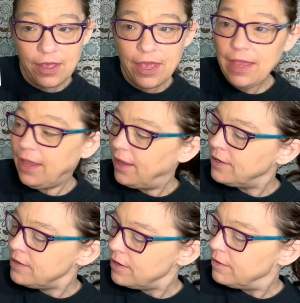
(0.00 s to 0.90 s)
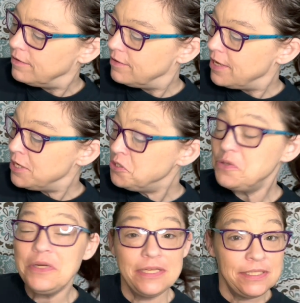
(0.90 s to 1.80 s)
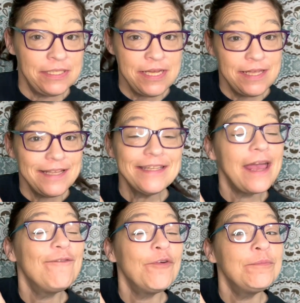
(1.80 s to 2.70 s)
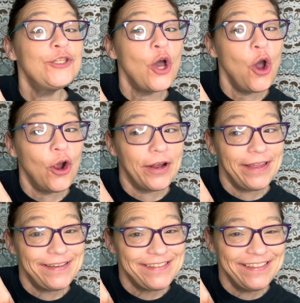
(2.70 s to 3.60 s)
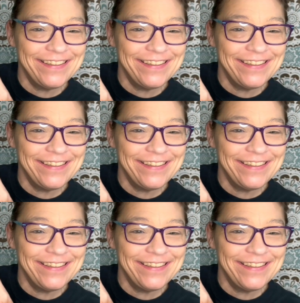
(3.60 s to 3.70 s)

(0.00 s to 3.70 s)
And as you can see, this came from Target.